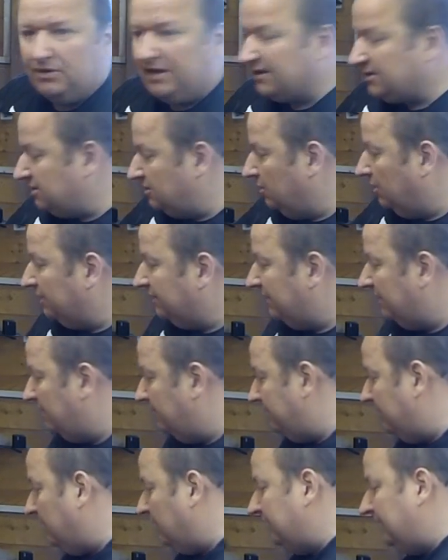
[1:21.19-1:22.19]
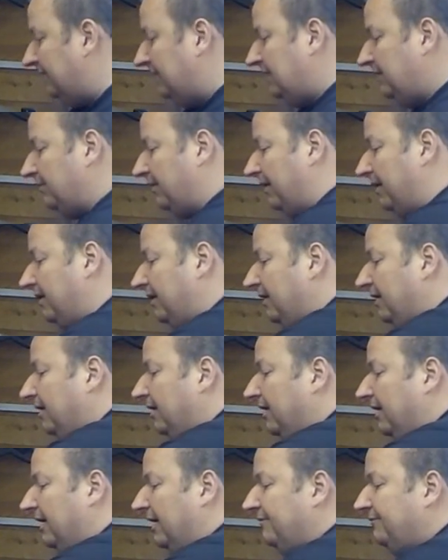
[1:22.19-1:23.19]
Well, that's the idea behind it anyway.
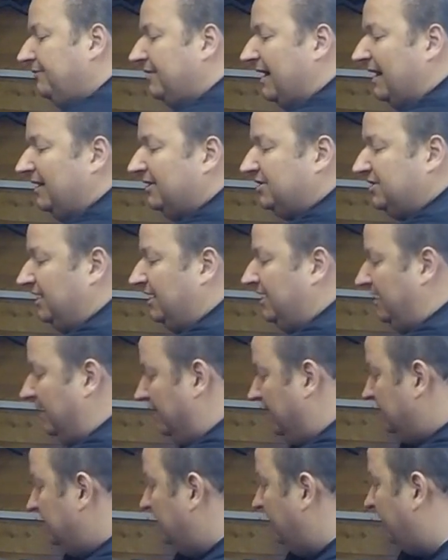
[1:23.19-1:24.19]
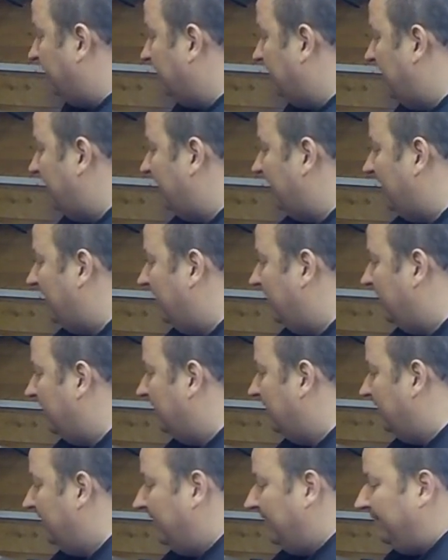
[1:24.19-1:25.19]
In reality, you're forever
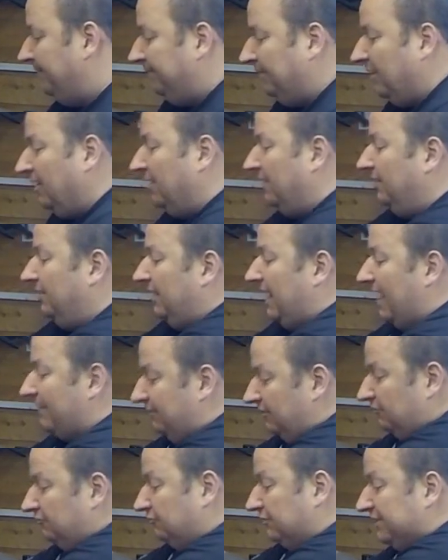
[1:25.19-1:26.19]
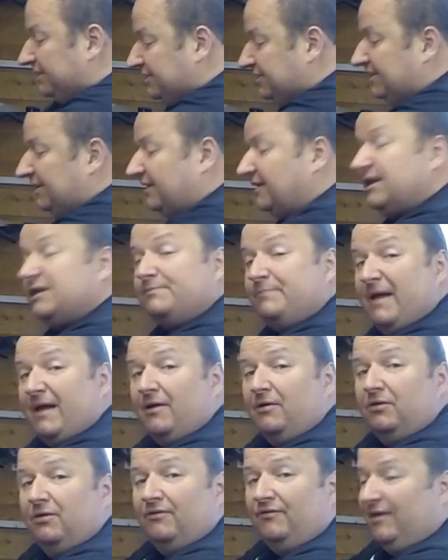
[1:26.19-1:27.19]
having to re-stick this
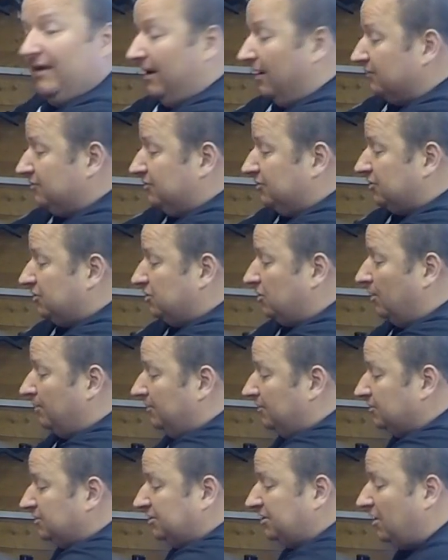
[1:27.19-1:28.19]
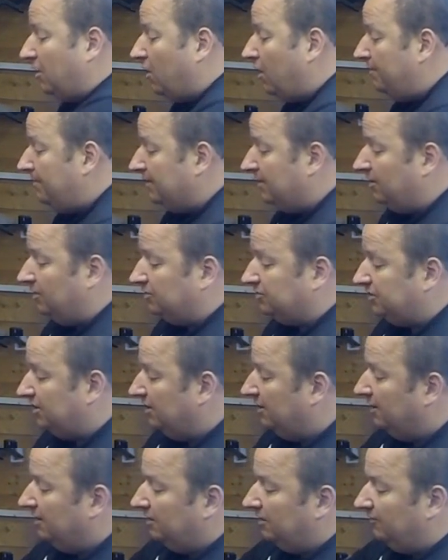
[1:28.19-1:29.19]
back on the valves and stopping and starting because
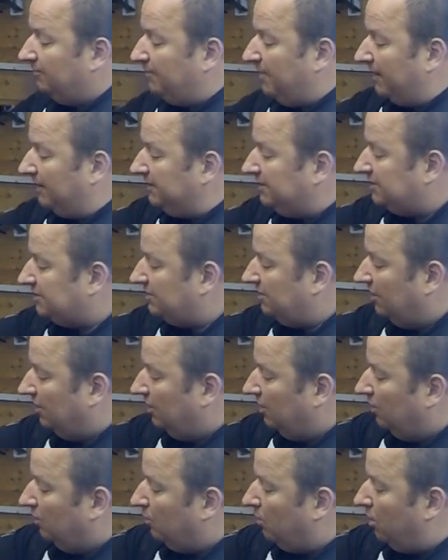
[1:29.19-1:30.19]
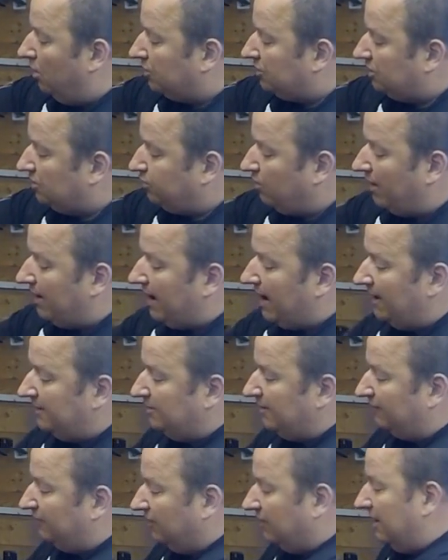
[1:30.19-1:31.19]
the paste works its way out
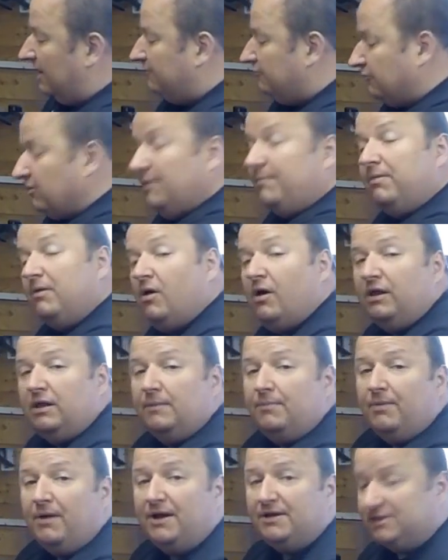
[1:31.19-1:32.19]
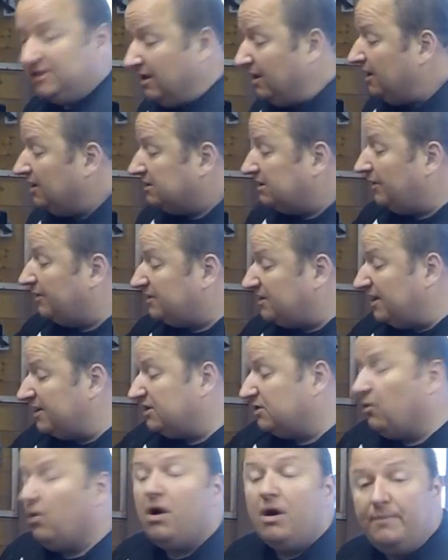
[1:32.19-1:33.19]
and you have to keep reapplying the paste, so it
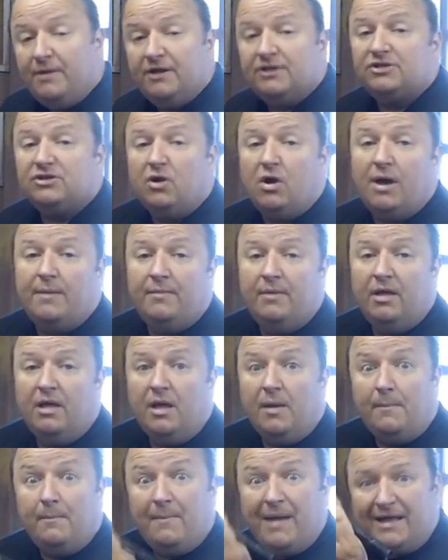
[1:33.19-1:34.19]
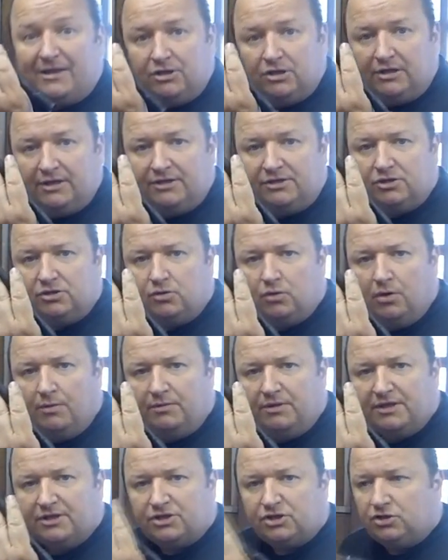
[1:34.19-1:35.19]
takes quite a bit of time manually to do it
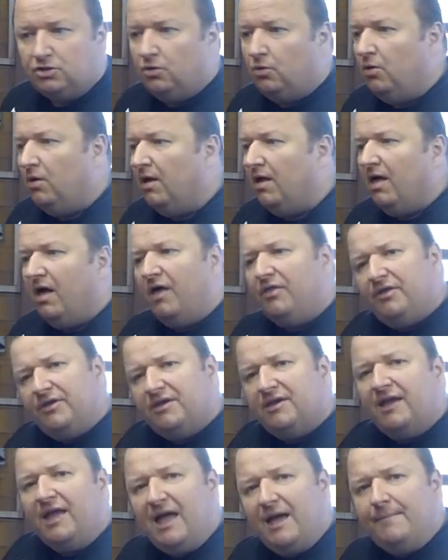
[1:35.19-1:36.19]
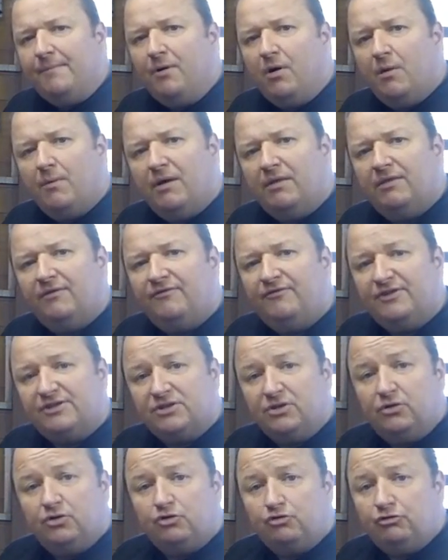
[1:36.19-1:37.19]
with this tool. I think you can buy one that
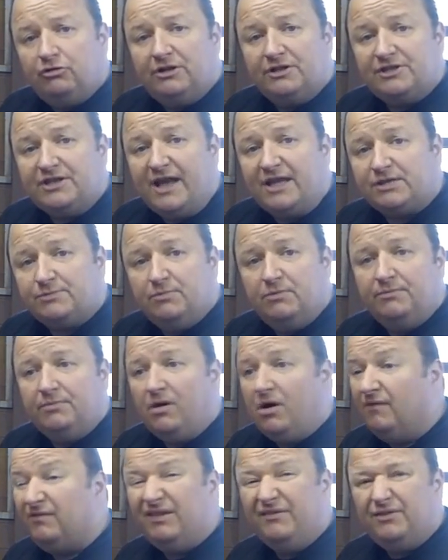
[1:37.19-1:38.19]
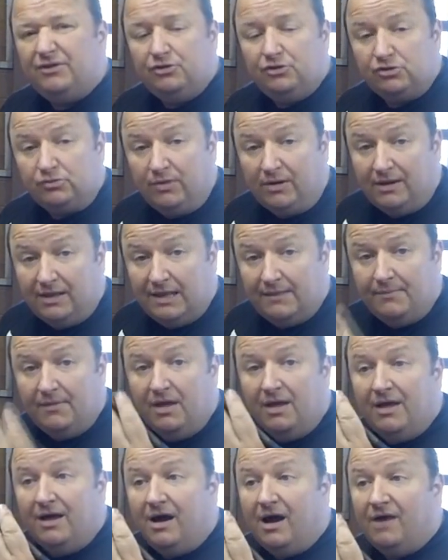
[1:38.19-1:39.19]
fits on a drill attachment, but I've never used one of them.
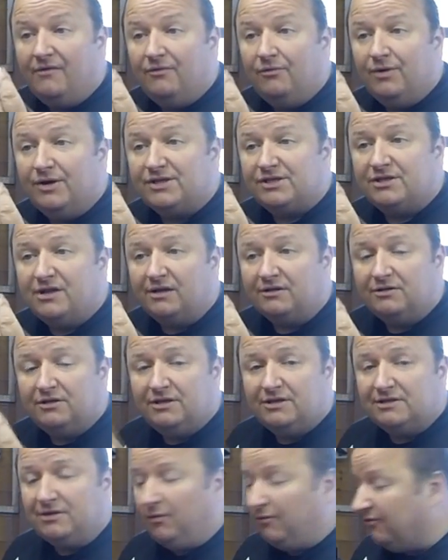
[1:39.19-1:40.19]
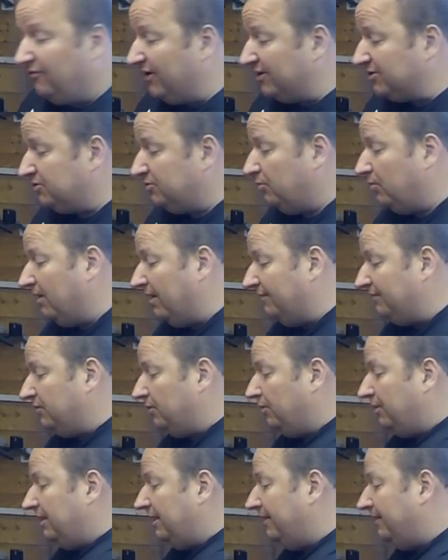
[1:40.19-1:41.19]
I've always stuck to this old-fashioned way of
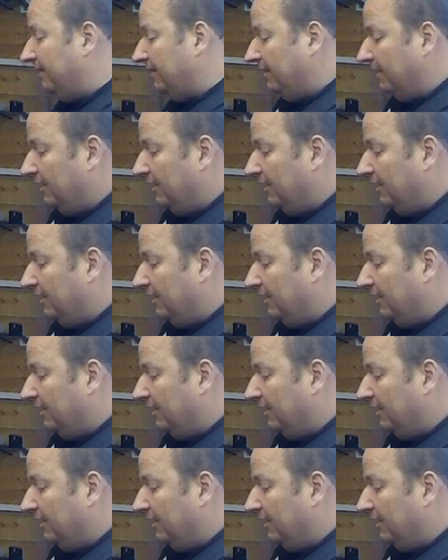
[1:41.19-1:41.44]
doing it.